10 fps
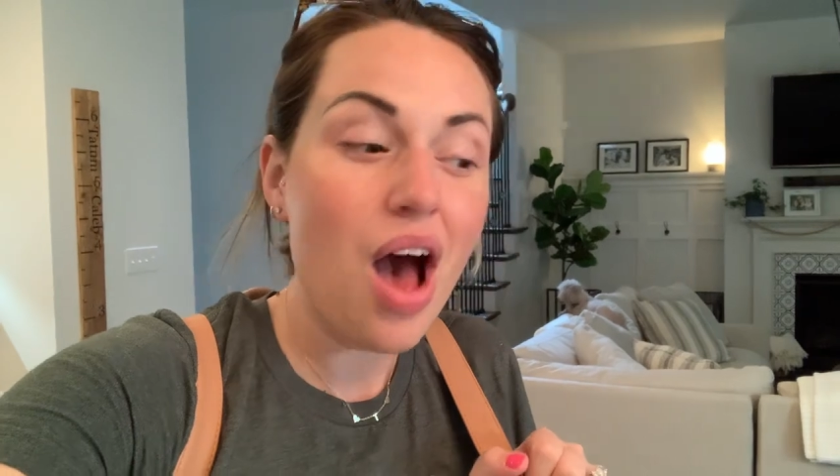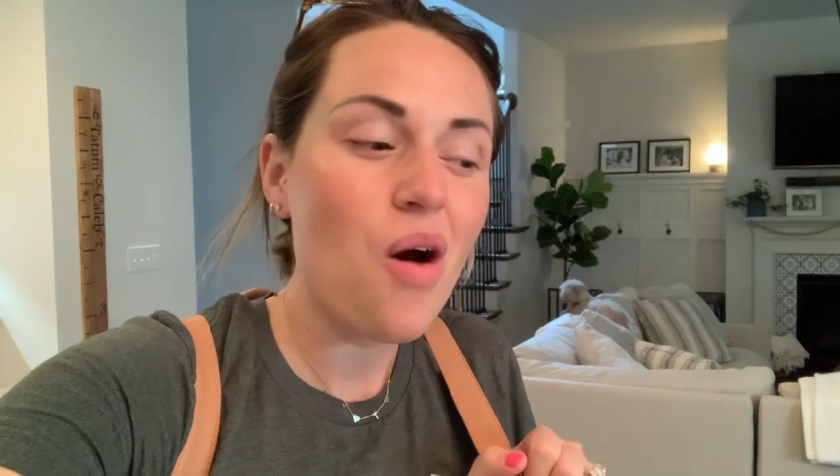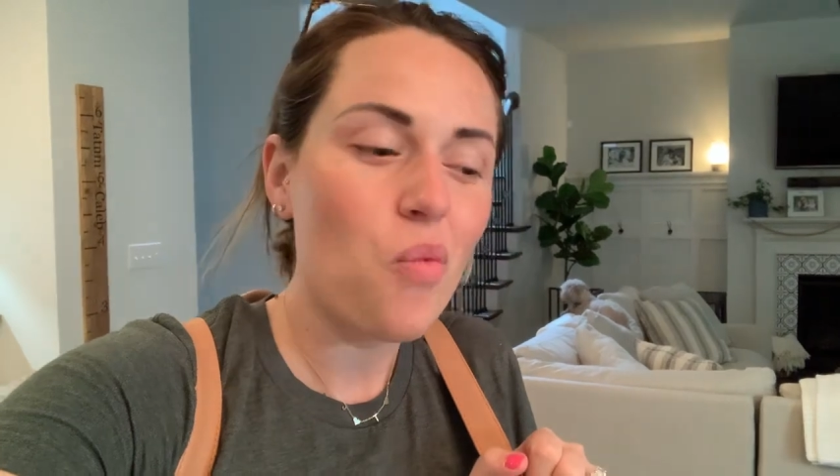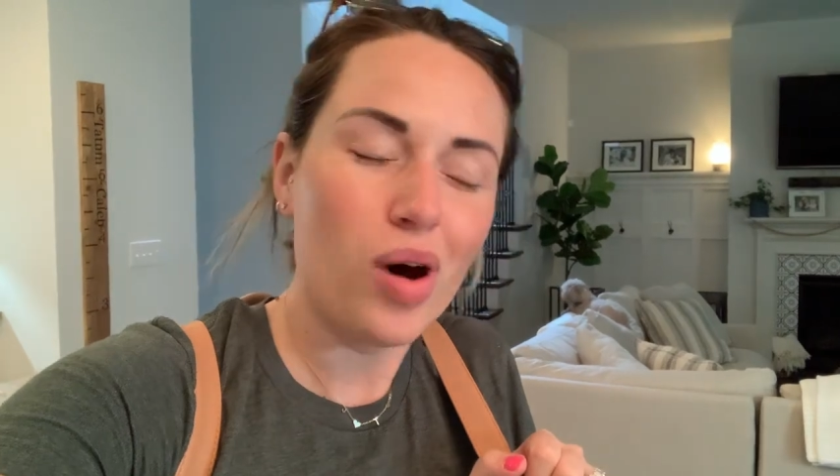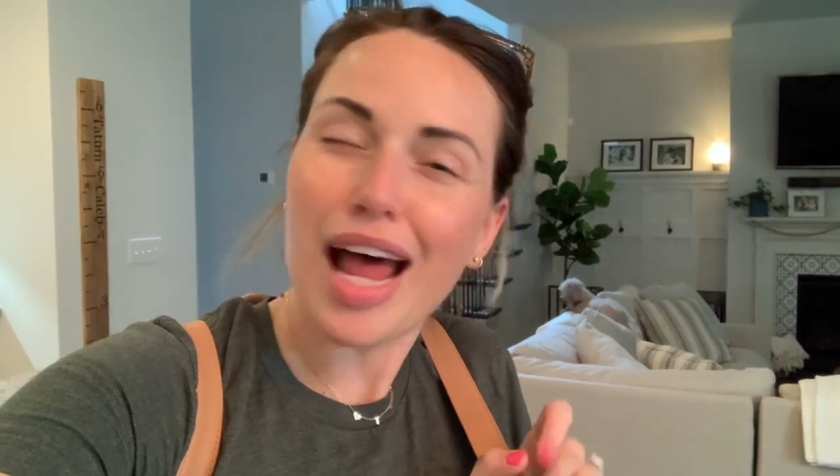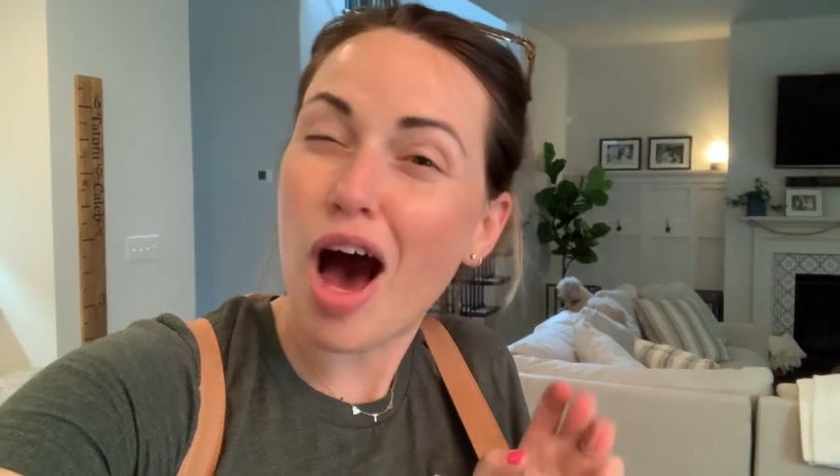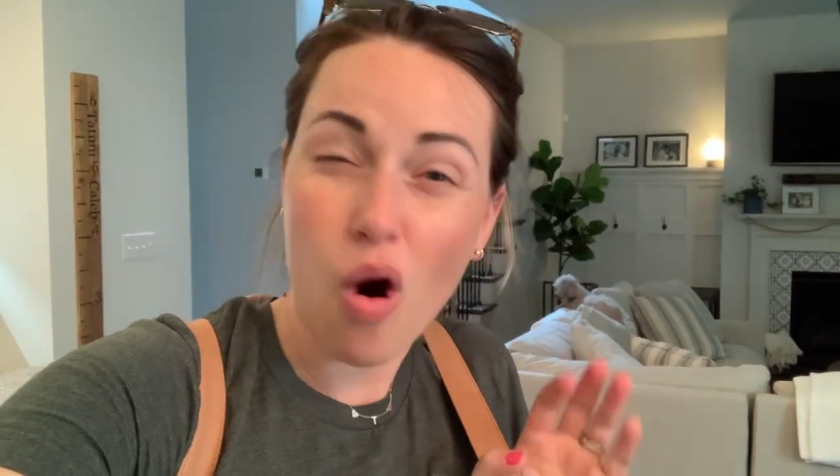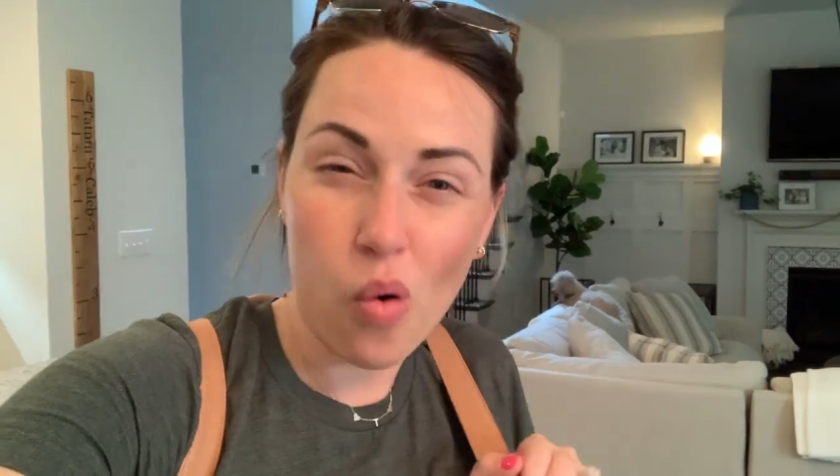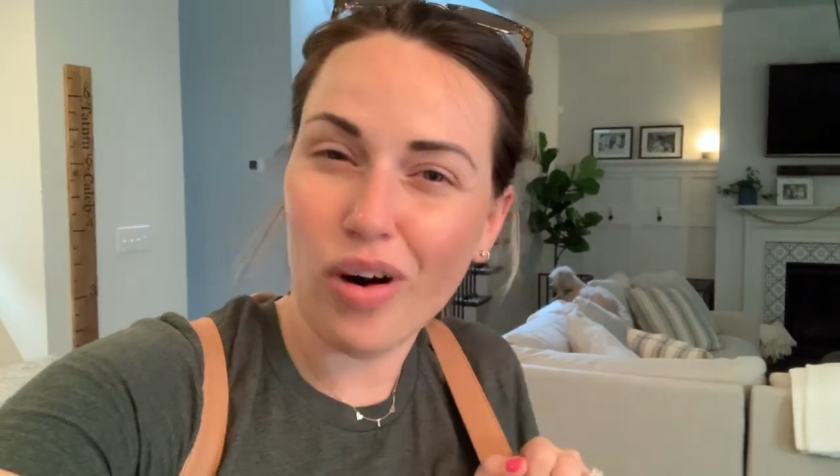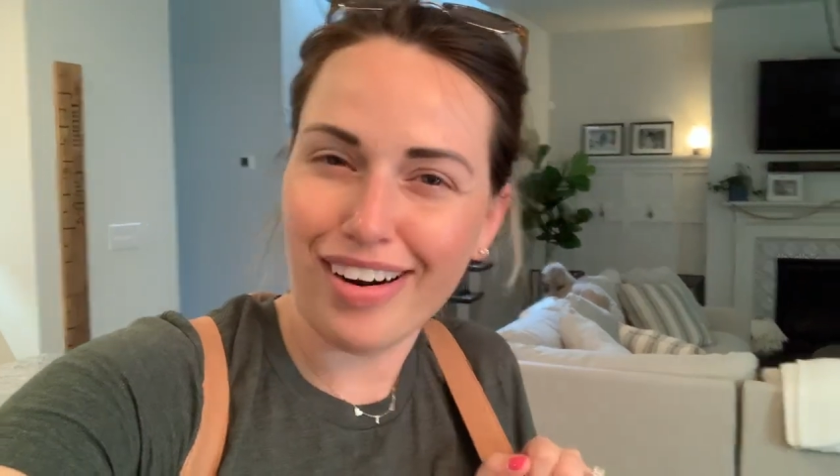what I
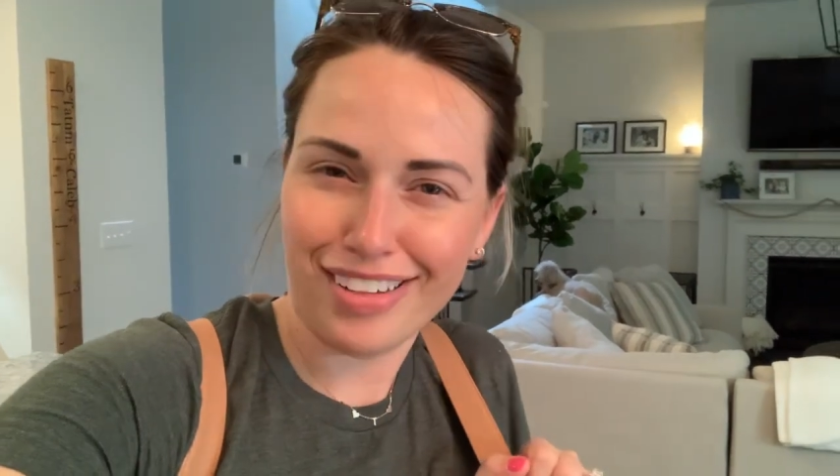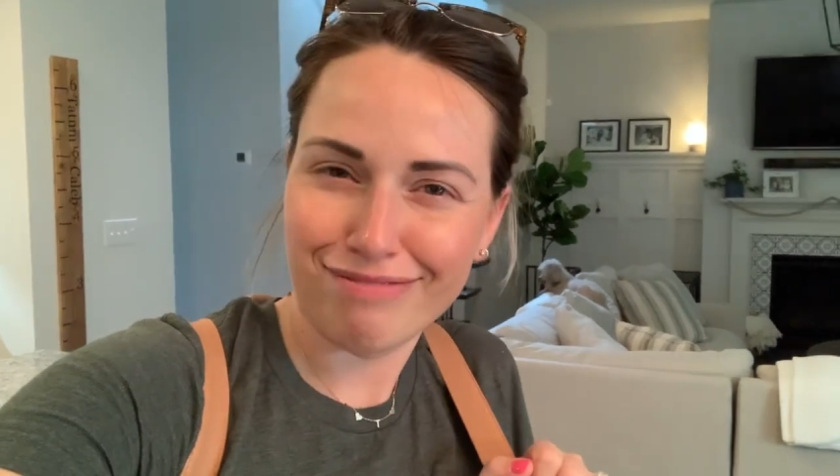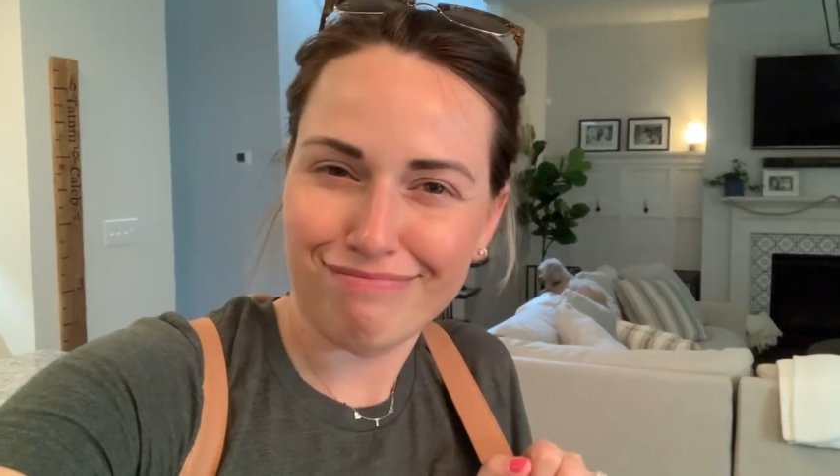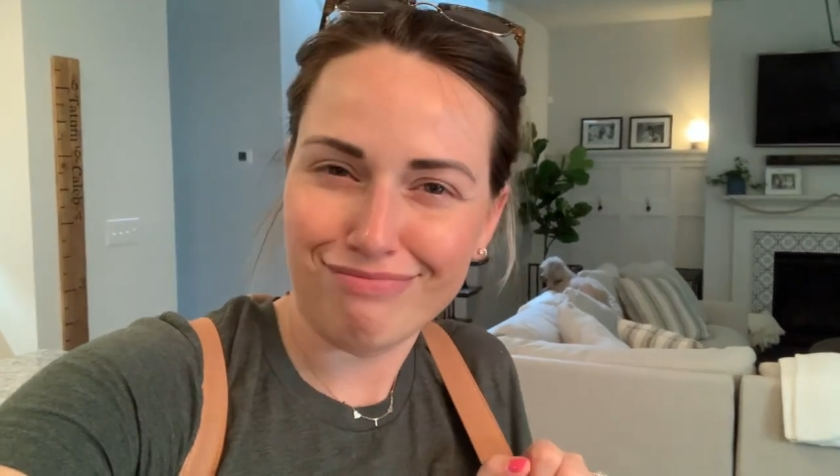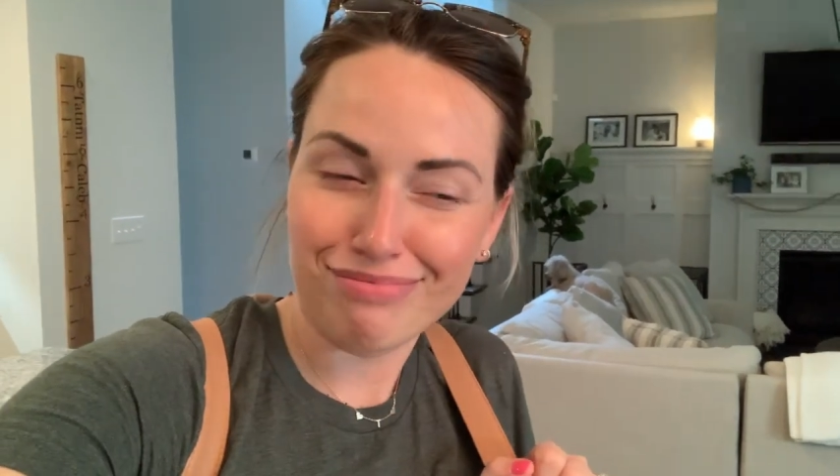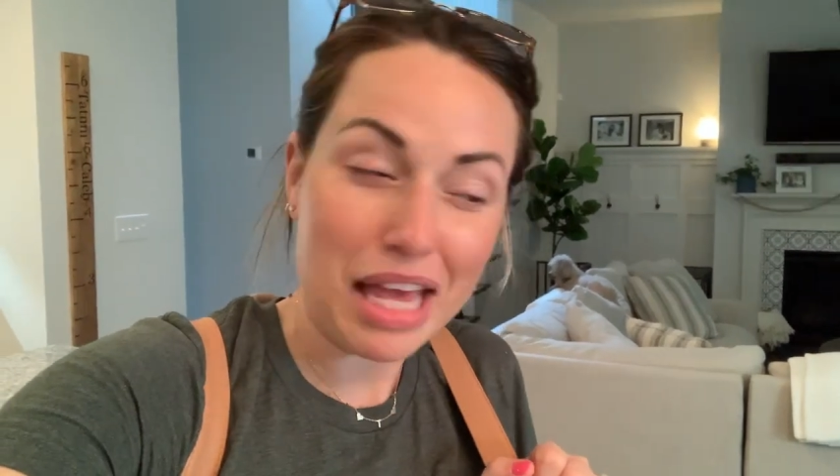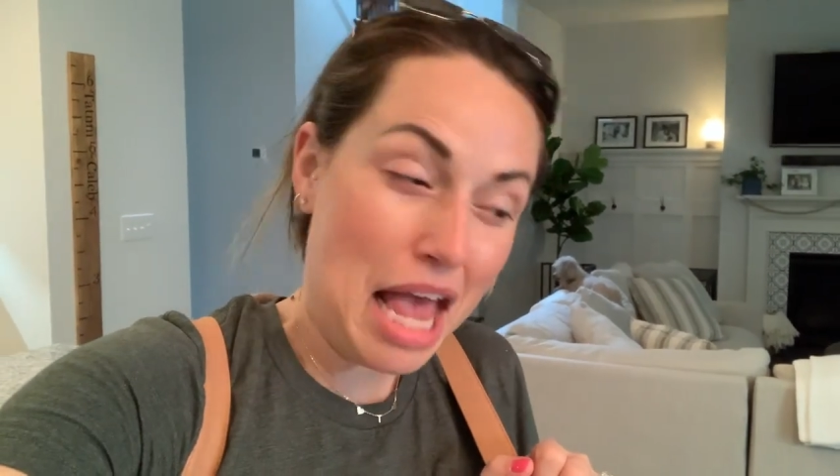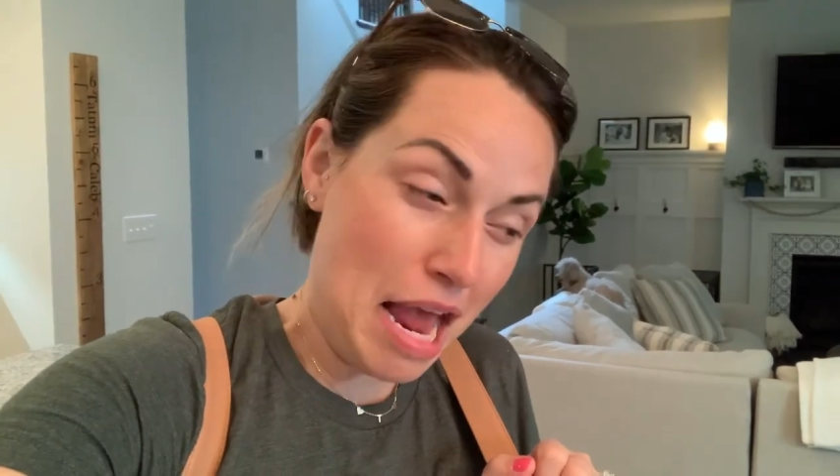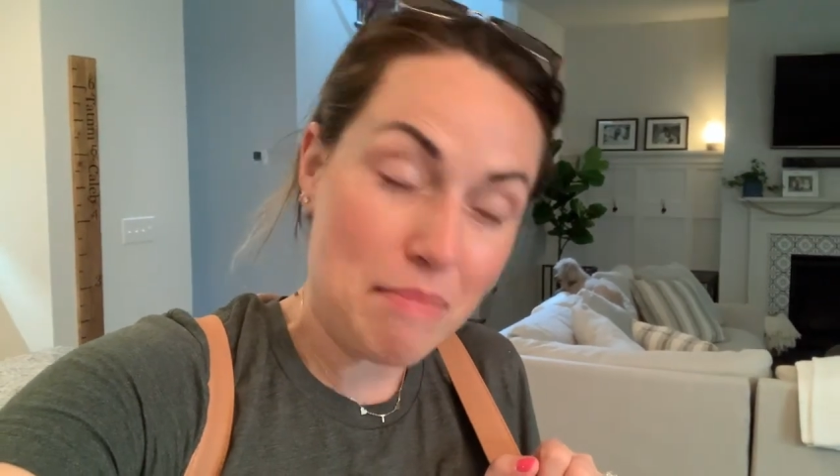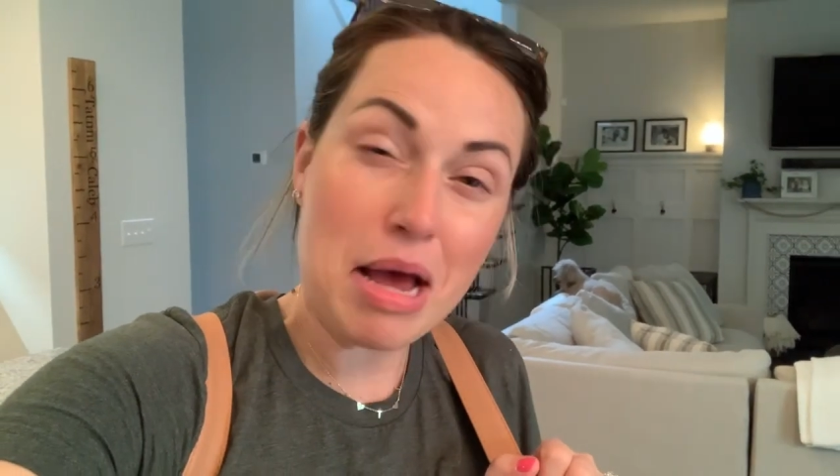hoard
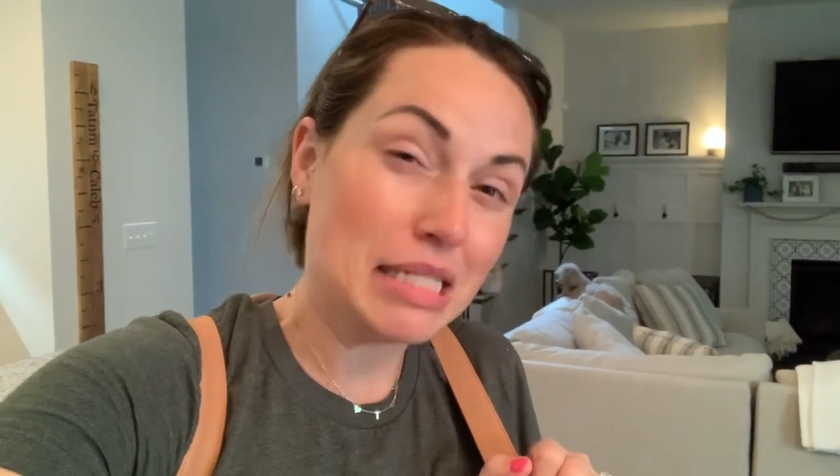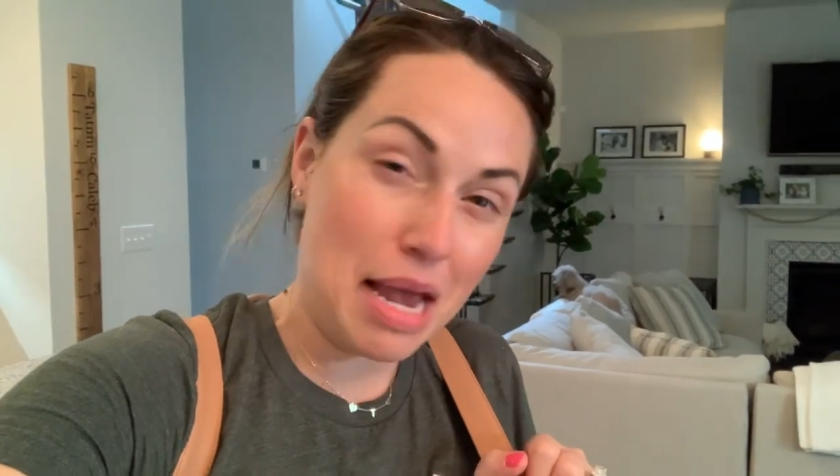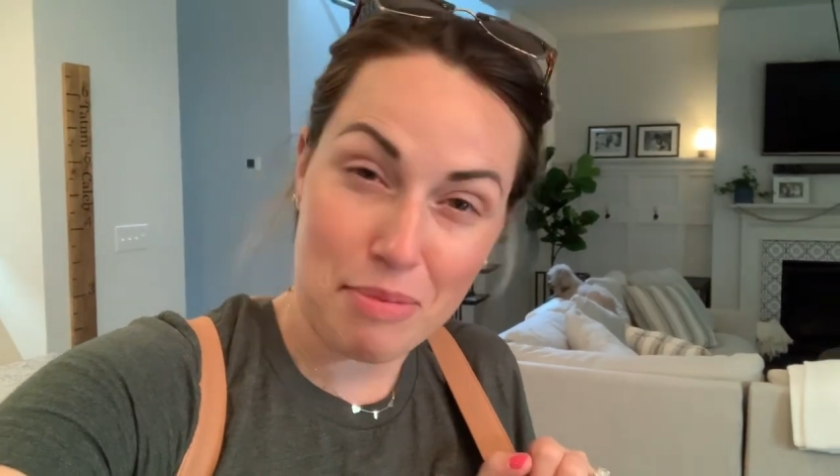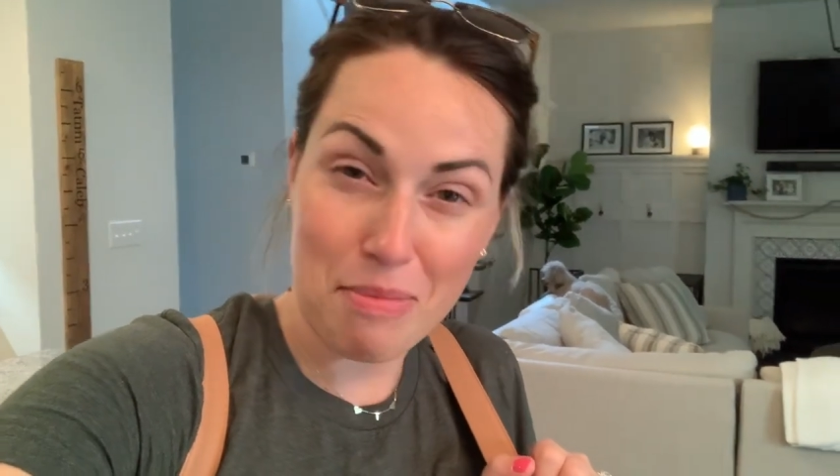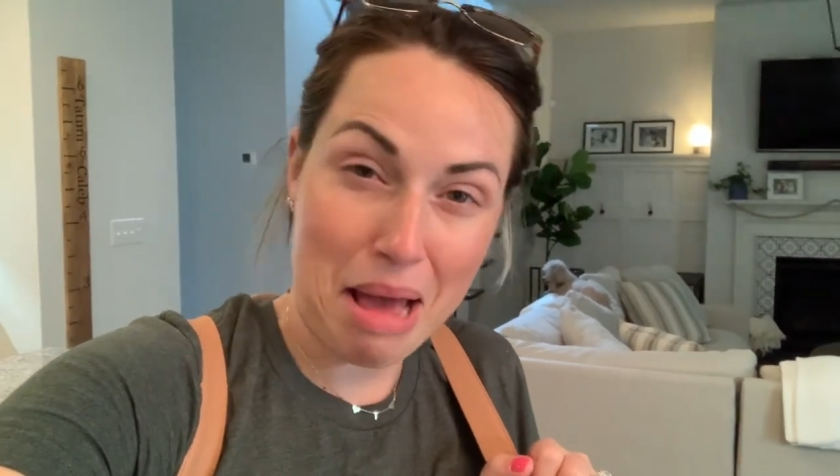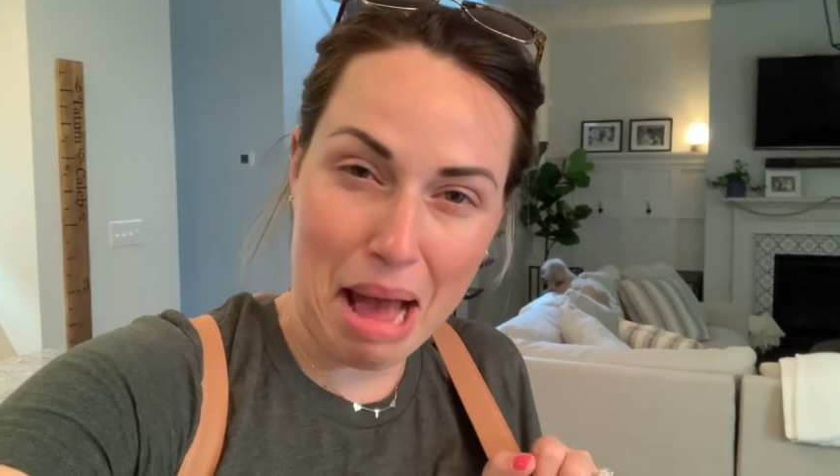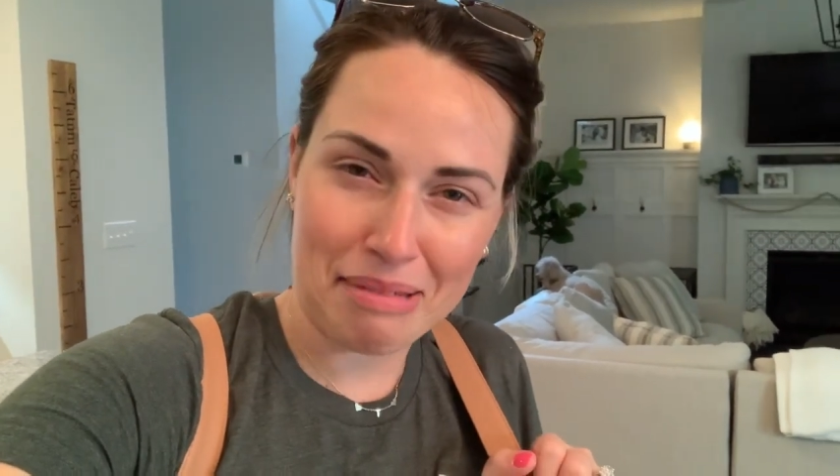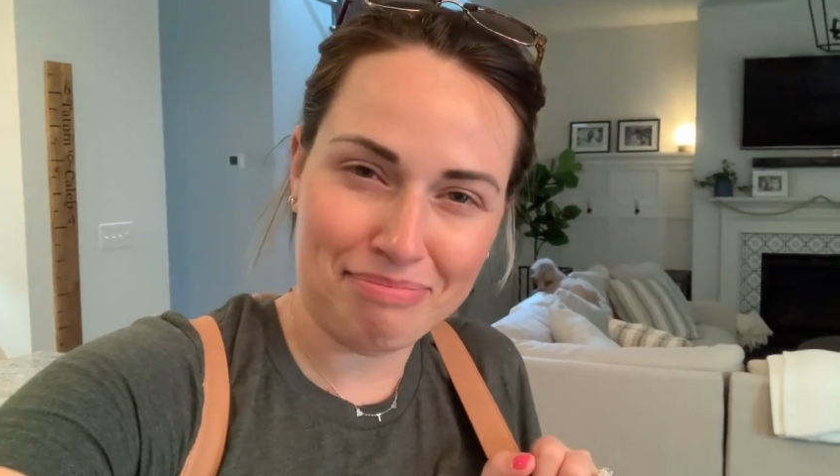in my diaper bag.